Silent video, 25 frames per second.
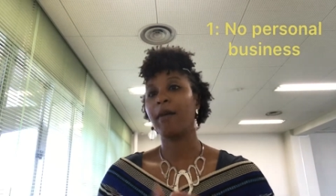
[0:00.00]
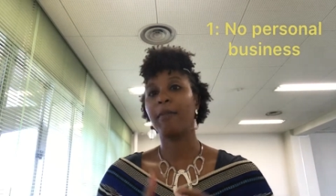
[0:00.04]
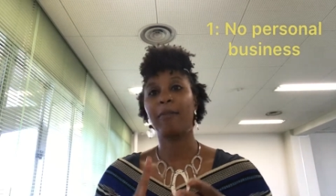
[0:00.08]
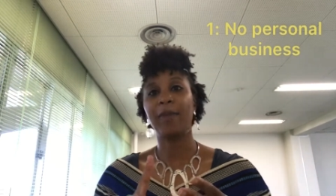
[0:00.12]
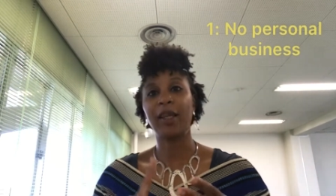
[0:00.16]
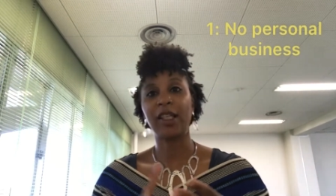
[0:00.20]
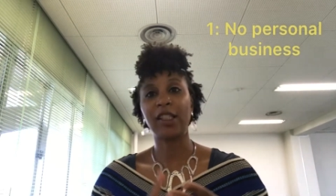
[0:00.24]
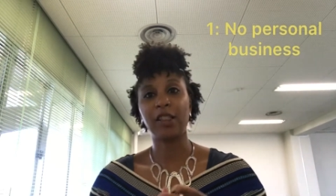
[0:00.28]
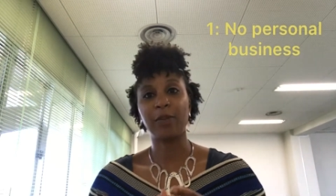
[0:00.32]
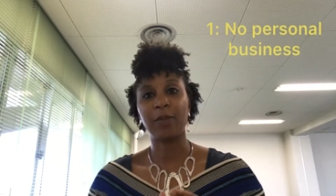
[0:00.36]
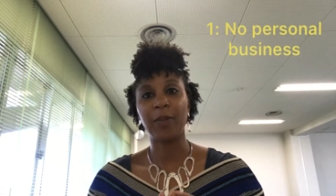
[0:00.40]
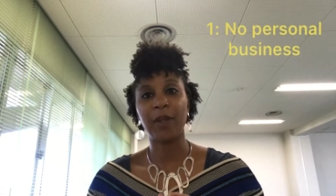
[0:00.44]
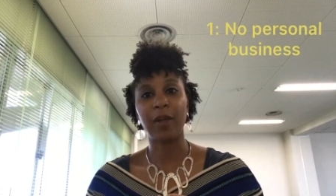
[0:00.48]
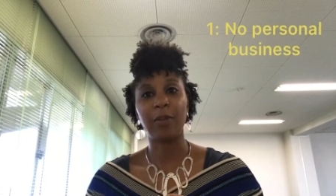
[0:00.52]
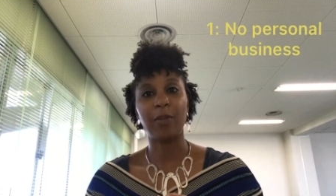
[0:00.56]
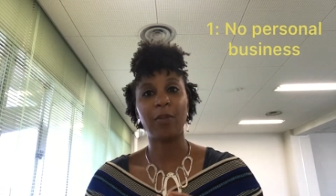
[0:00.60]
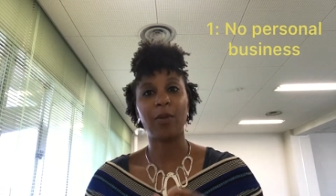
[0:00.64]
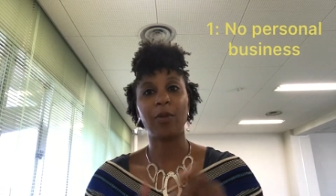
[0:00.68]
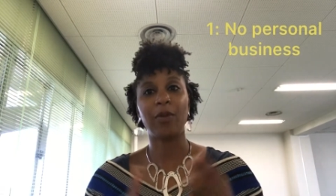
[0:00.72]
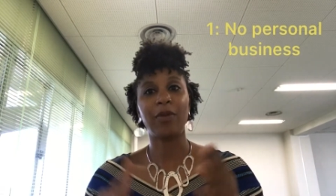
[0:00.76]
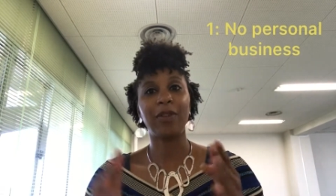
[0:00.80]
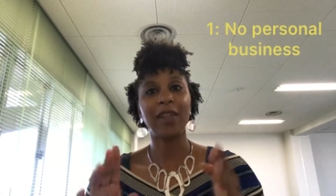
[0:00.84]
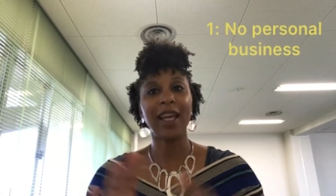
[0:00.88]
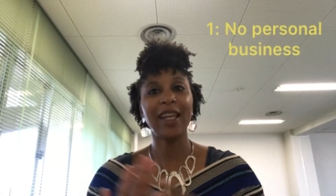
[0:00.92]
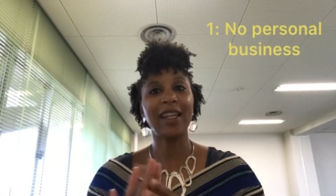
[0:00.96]
mixed
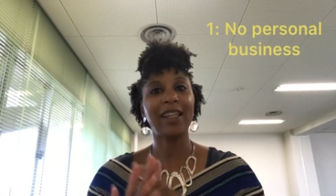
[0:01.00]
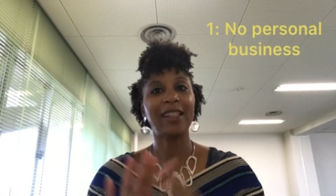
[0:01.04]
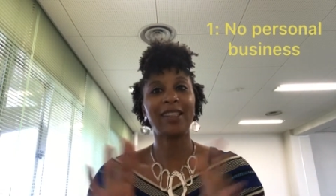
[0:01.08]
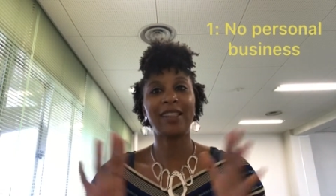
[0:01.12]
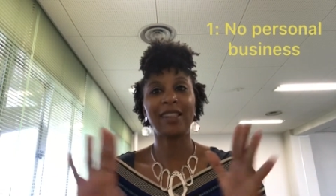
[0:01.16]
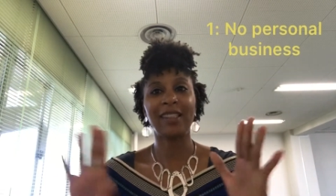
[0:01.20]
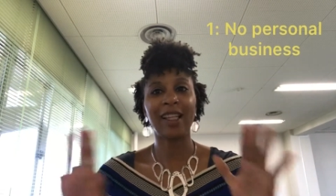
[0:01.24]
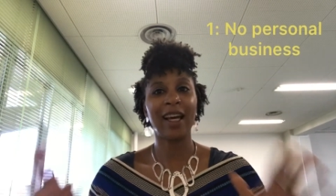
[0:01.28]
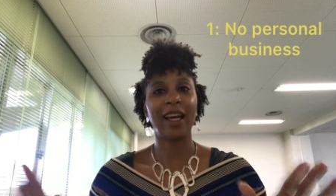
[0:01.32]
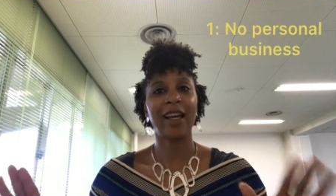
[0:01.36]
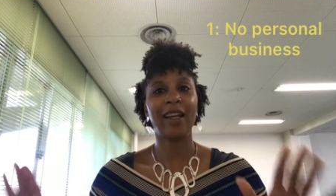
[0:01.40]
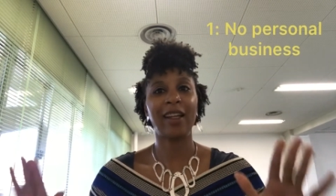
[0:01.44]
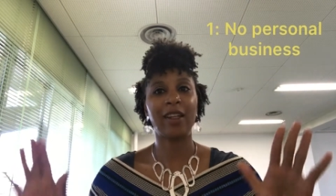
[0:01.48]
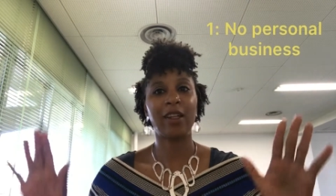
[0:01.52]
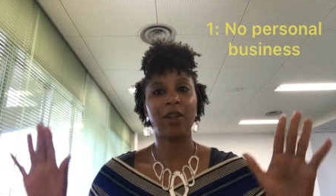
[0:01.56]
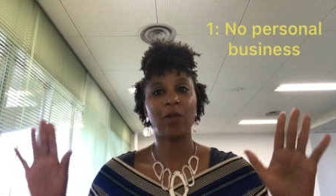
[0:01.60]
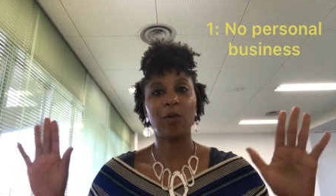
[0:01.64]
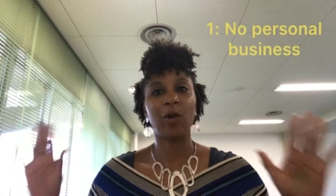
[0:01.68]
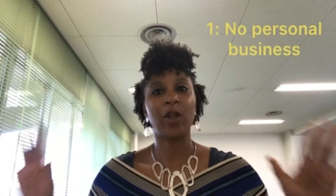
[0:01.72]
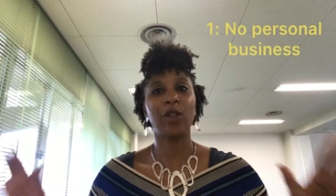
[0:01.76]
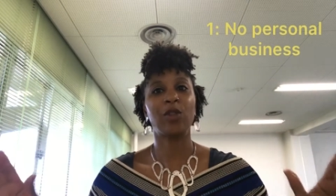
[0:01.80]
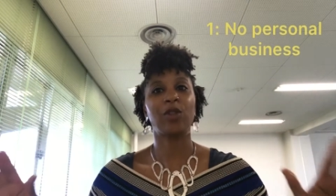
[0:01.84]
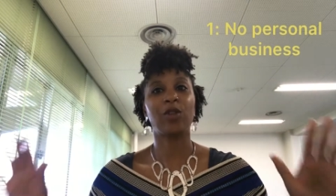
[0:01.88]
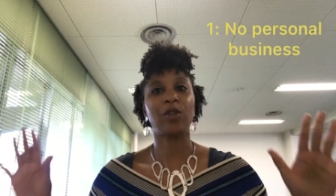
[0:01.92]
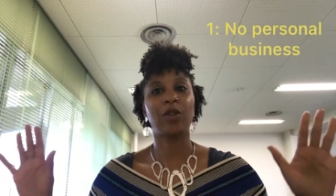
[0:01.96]
people, that is not
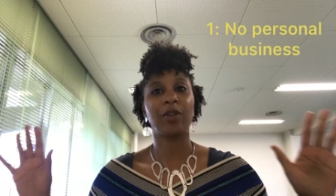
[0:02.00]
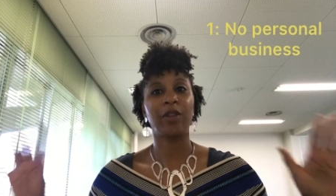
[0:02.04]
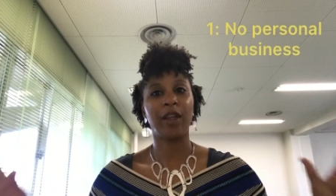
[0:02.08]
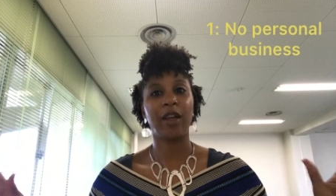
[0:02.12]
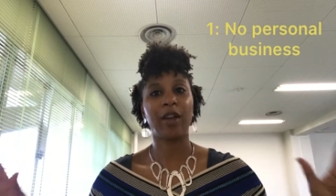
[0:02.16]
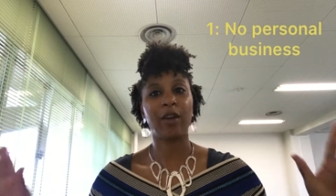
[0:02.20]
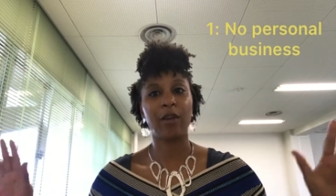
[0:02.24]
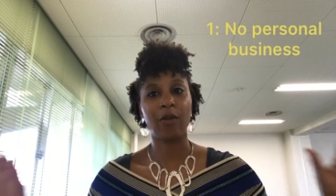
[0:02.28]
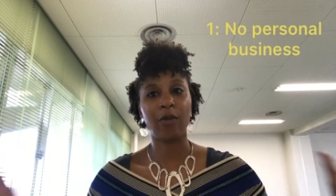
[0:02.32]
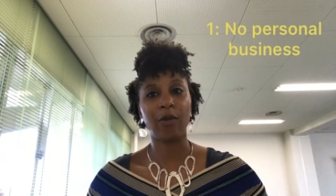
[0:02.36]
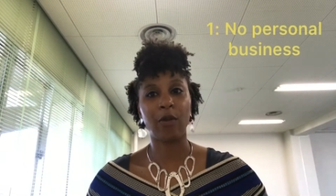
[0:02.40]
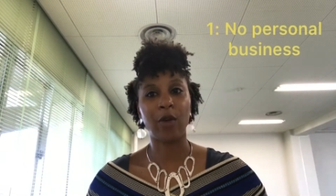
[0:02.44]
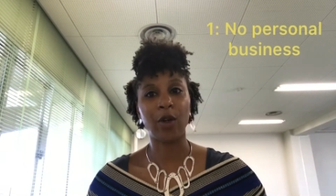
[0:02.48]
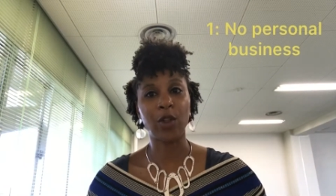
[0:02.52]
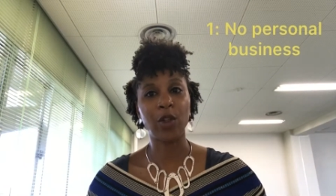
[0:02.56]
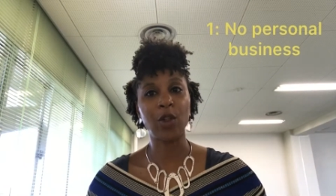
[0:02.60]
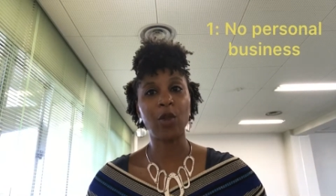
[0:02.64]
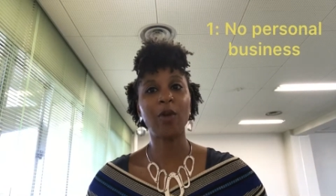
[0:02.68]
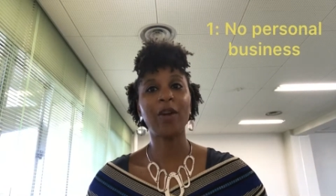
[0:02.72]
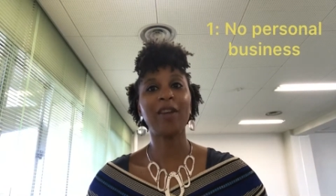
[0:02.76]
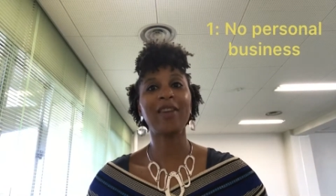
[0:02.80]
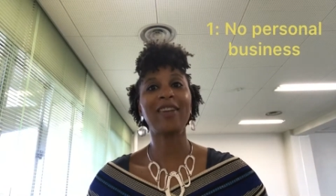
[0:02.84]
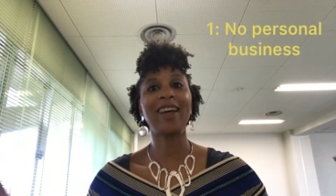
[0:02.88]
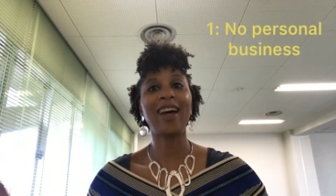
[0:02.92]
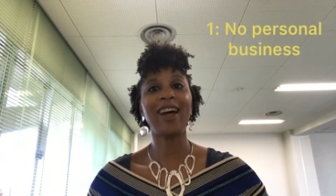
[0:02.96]
what you're there for.
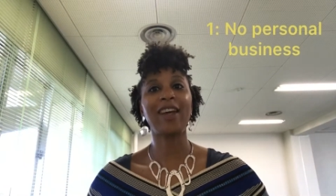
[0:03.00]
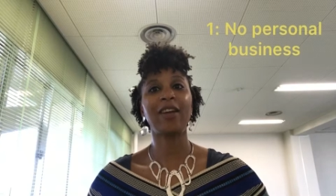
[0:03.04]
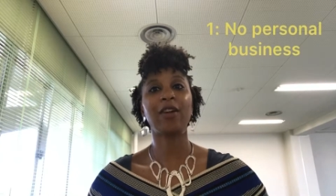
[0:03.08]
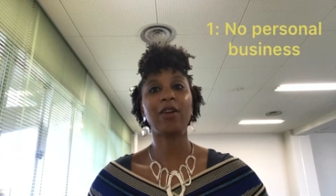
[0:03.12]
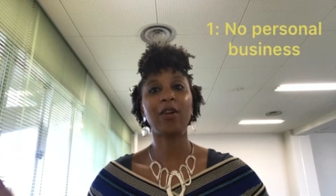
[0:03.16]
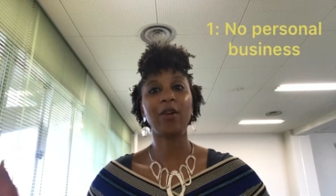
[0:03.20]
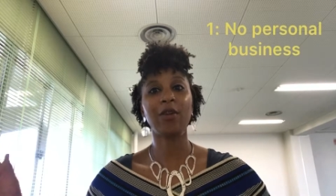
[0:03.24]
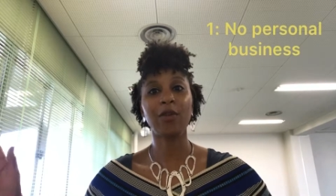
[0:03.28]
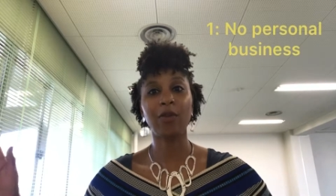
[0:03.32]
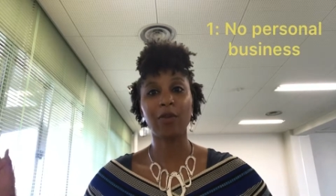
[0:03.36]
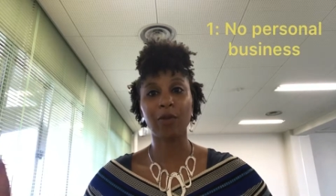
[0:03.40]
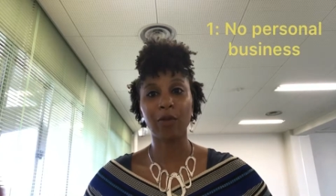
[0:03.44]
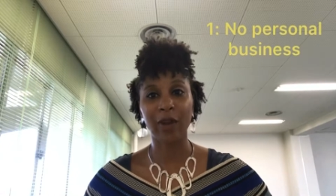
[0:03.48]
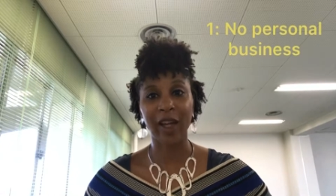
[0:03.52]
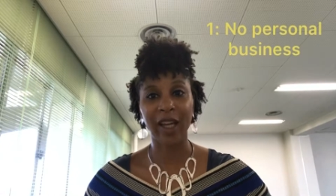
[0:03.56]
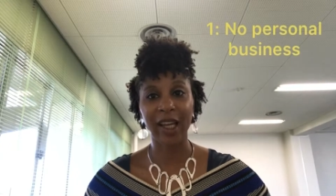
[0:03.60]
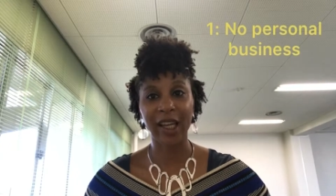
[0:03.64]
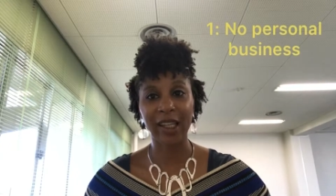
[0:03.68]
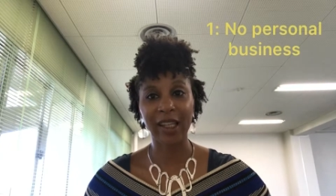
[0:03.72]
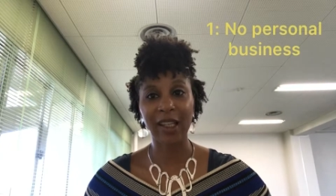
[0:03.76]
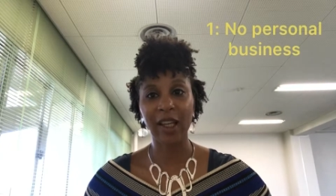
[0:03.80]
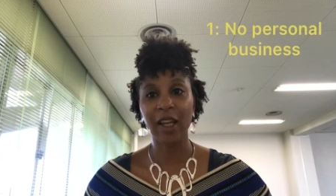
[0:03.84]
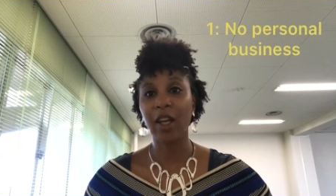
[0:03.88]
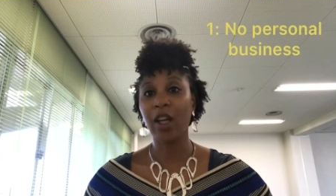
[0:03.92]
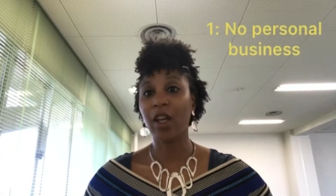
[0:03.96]
You are not her
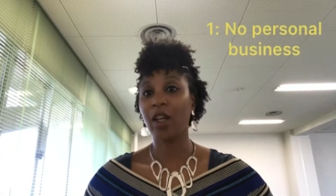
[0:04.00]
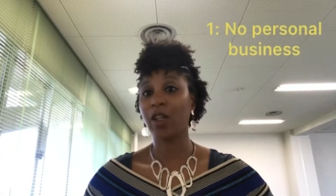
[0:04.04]
friend.